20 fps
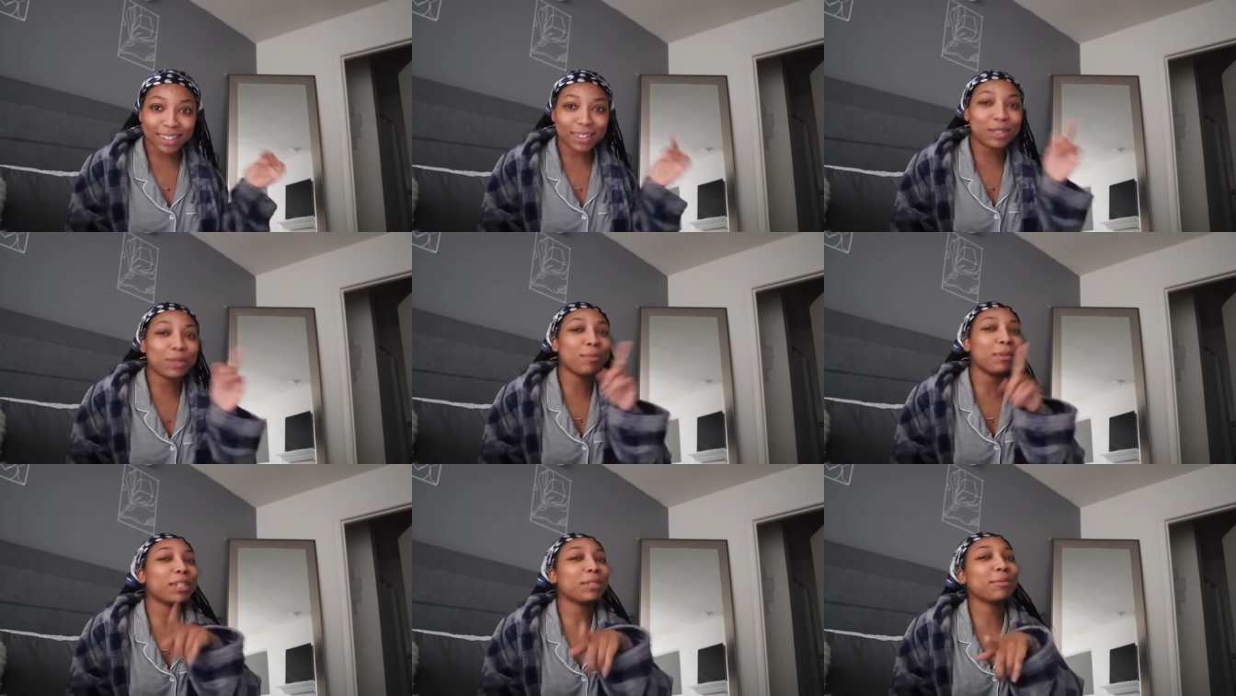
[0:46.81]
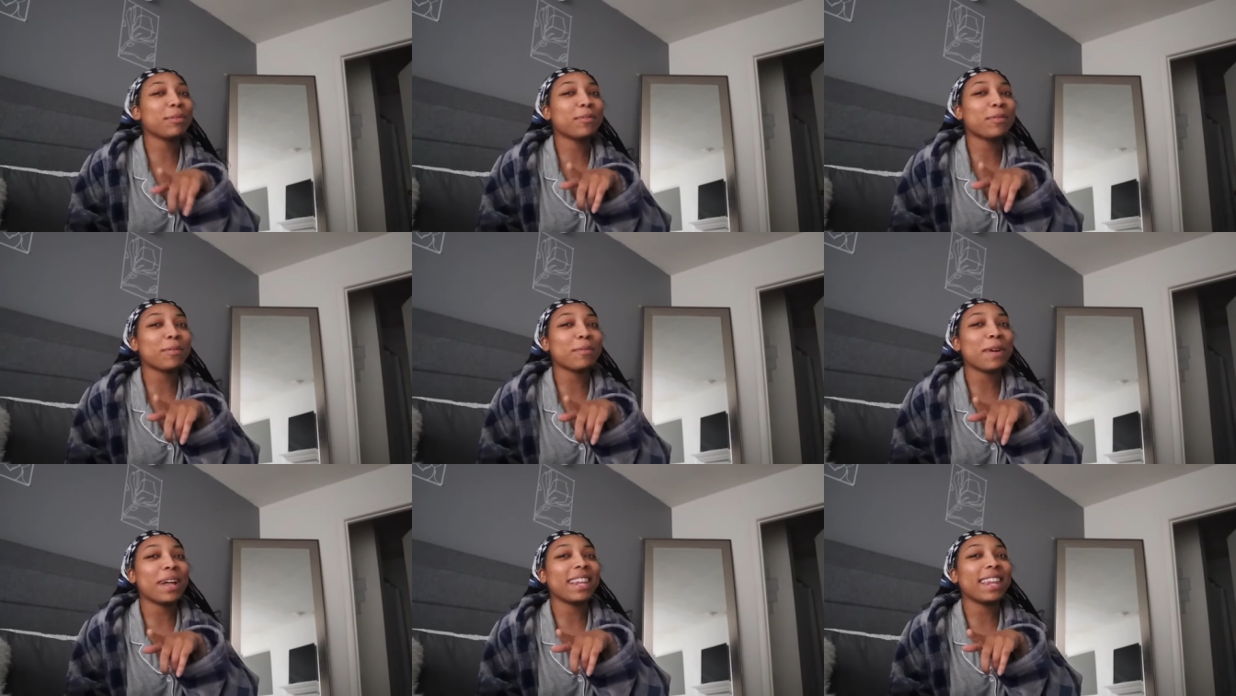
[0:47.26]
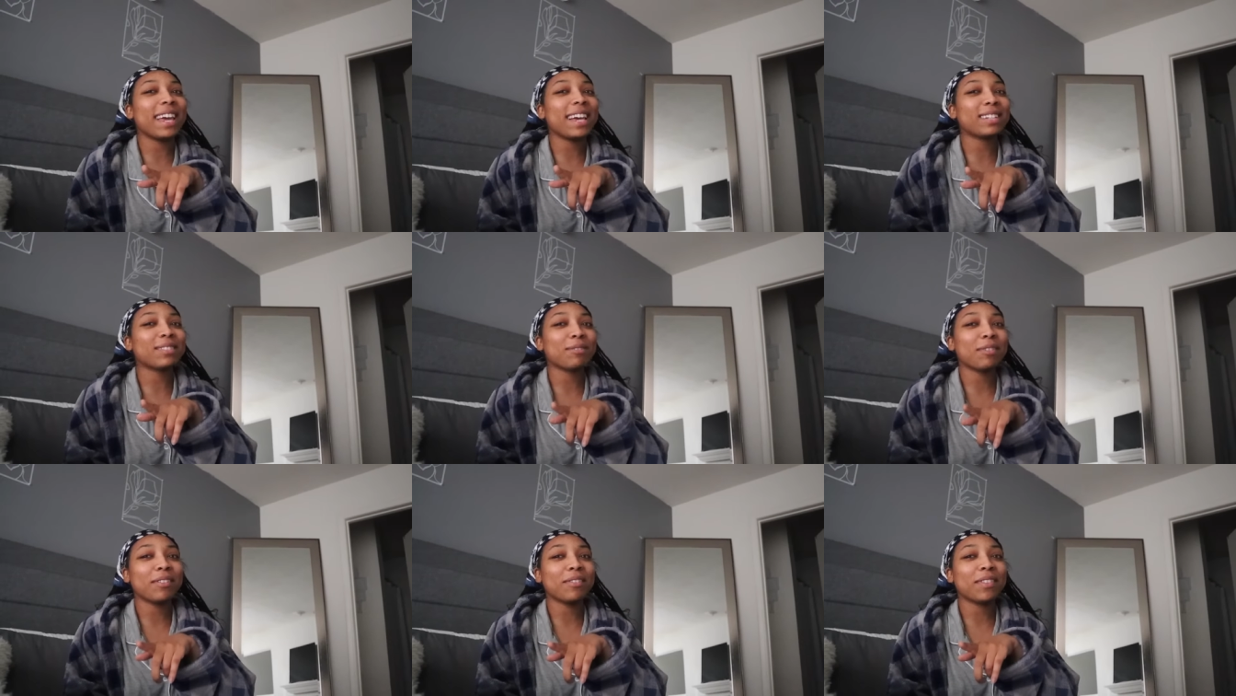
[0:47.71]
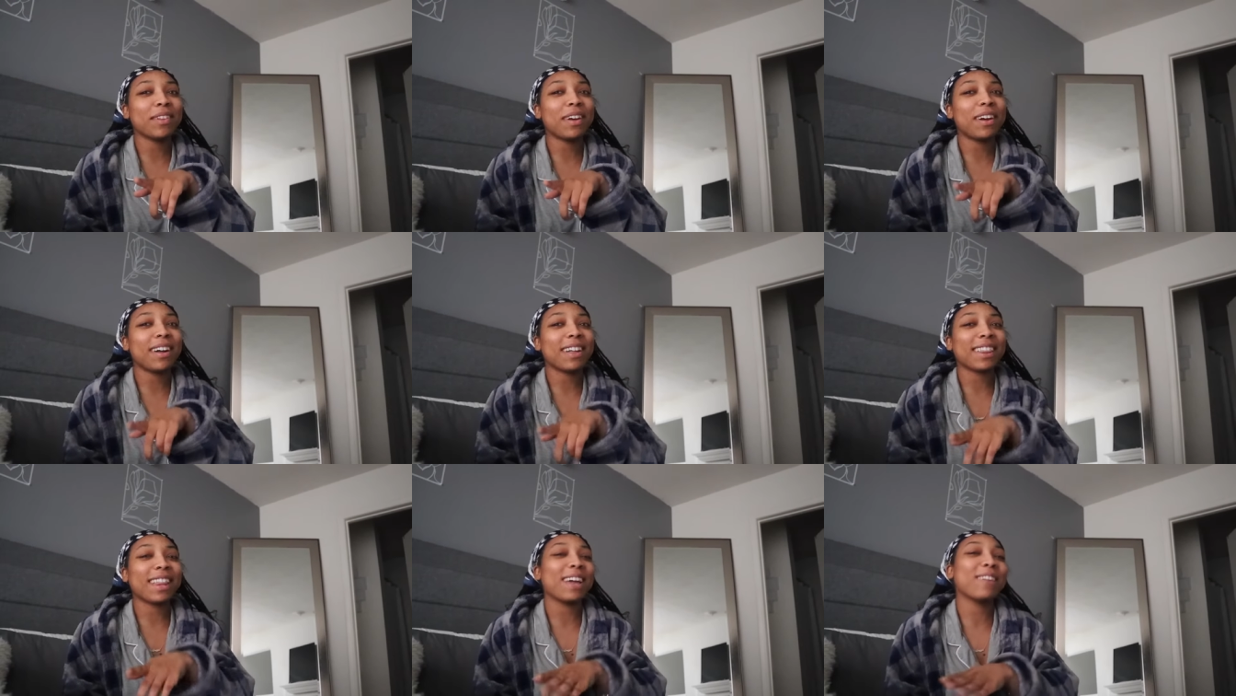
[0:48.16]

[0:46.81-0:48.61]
Did you miss me from my last week vlog?